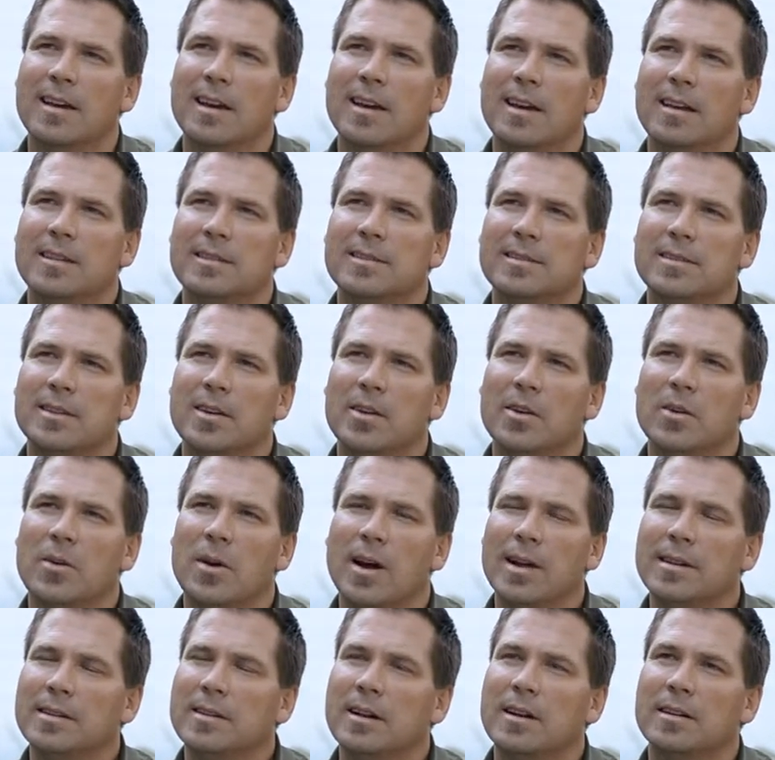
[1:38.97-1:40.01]
And so
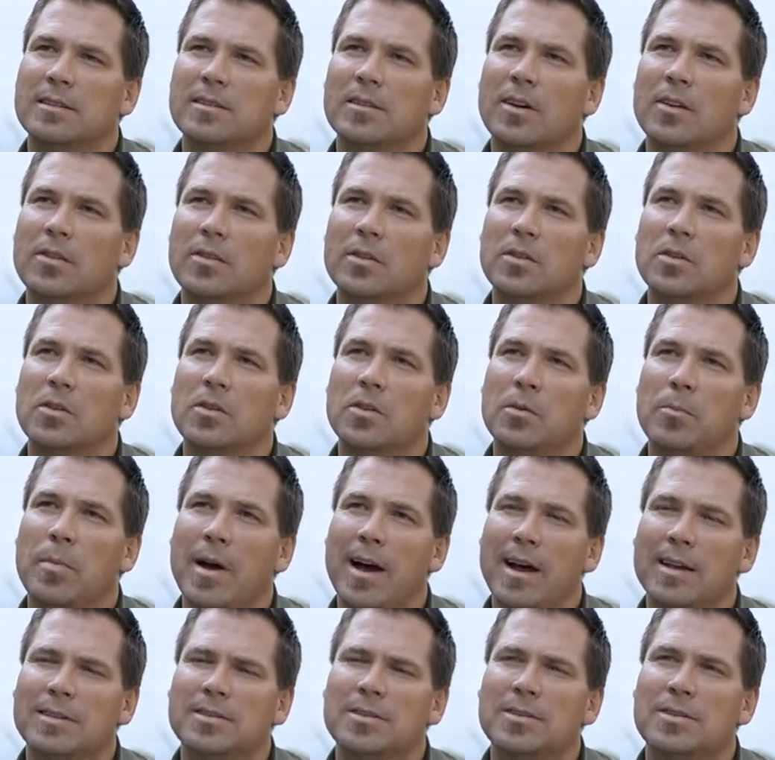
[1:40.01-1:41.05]
I talked to all the local
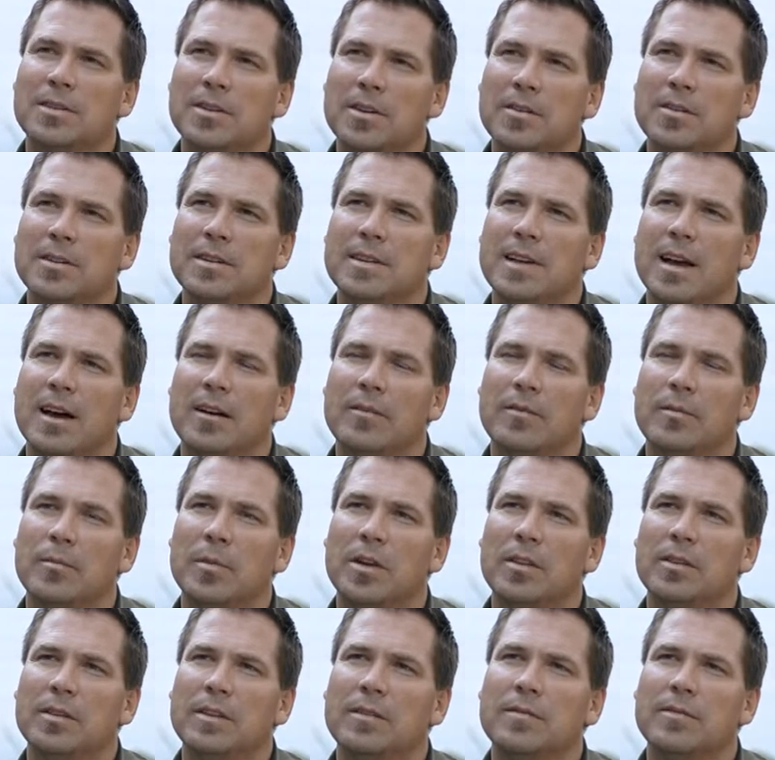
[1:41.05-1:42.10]
pastors here in town from
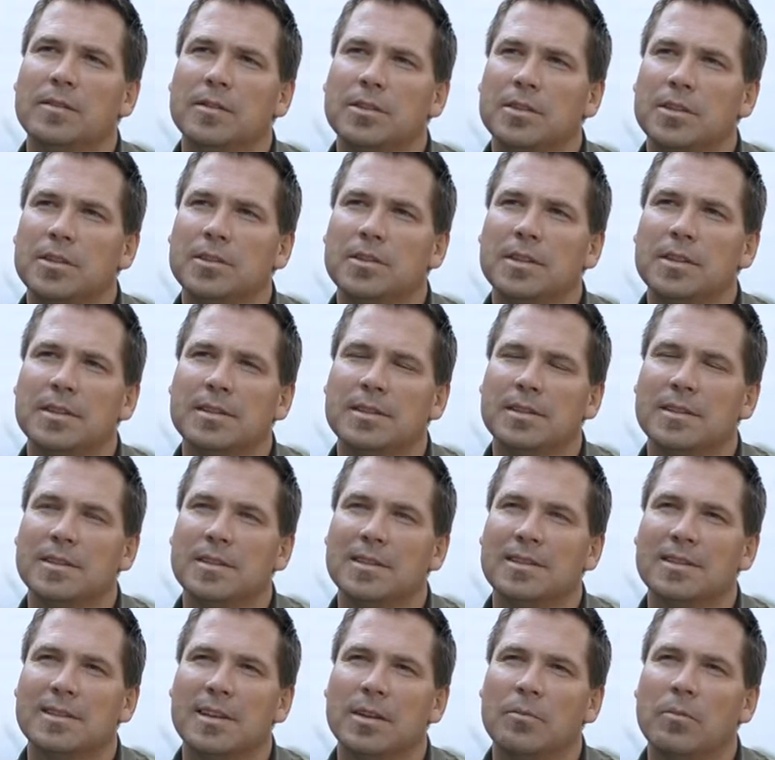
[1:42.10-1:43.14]
all the different churches and
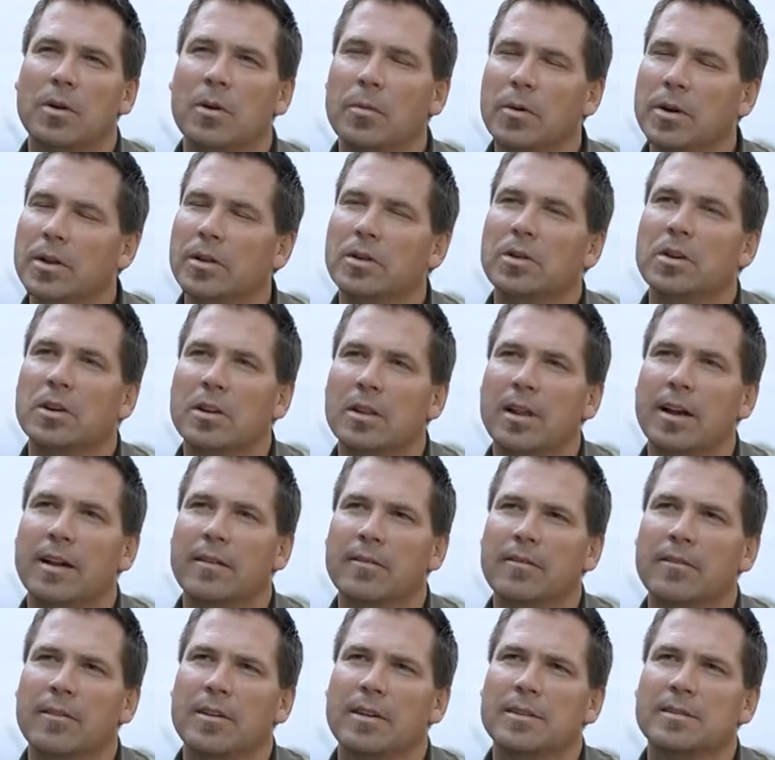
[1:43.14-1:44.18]
just said, what would it look
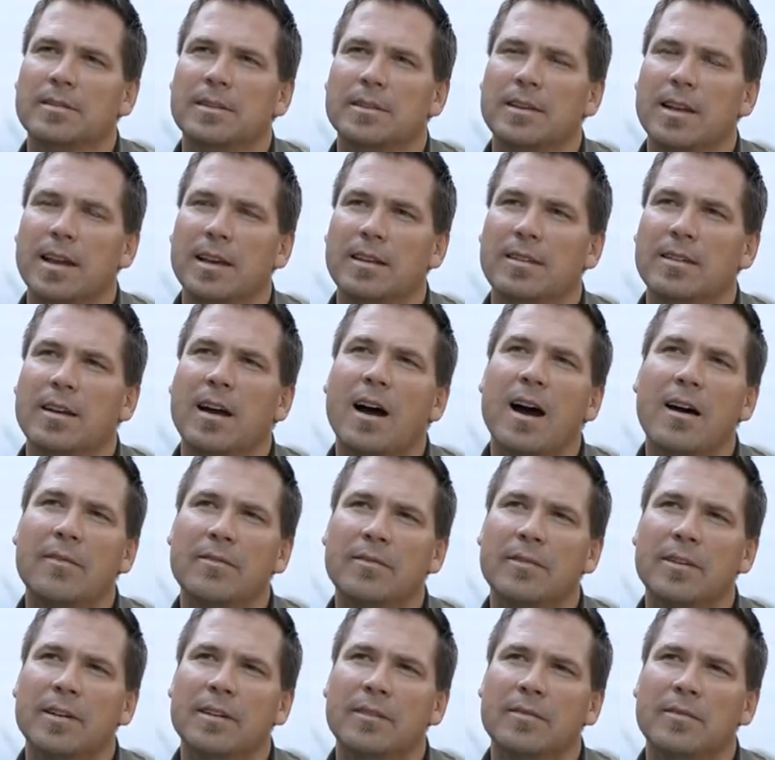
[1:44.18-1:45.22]
like for us to take the
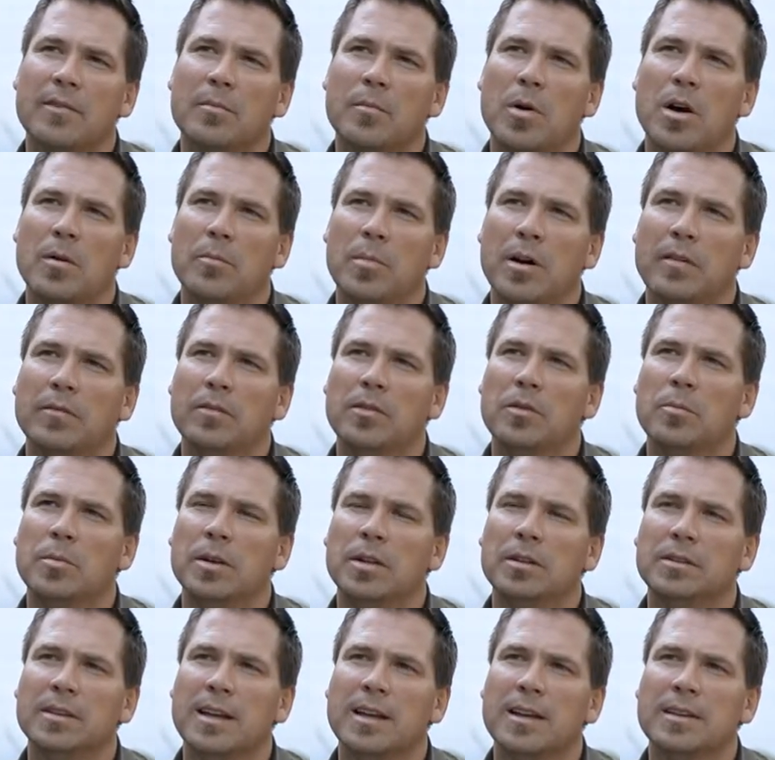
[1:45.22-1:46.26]
offering from our Buffalo
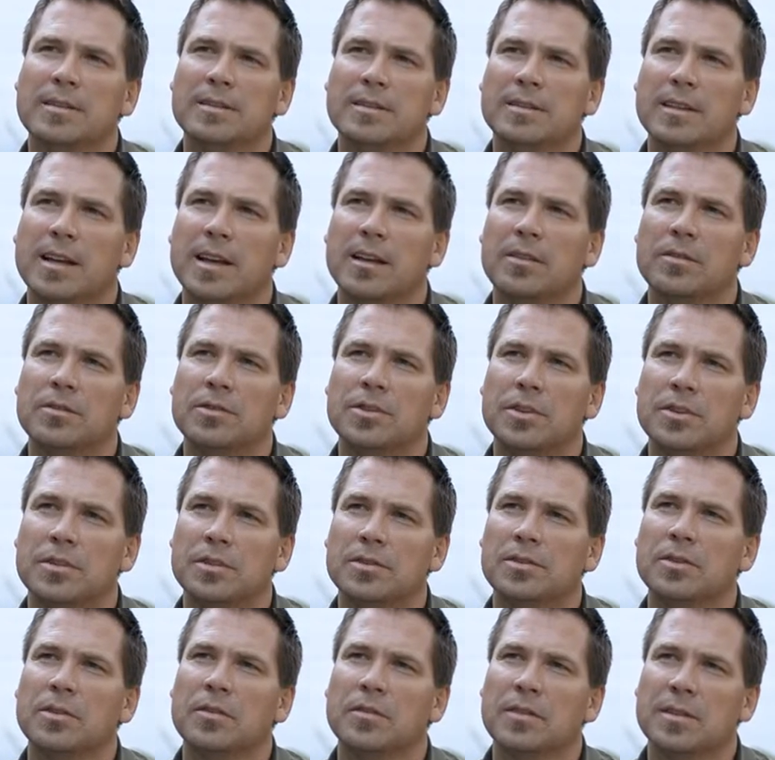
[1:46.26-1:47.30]
Bill Days Together Church
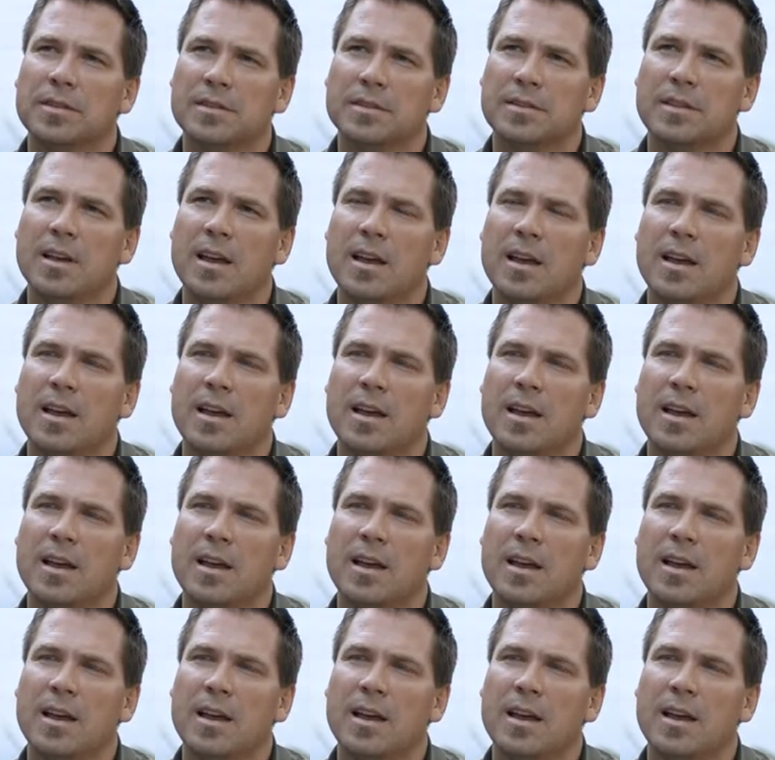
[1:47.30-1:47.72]
service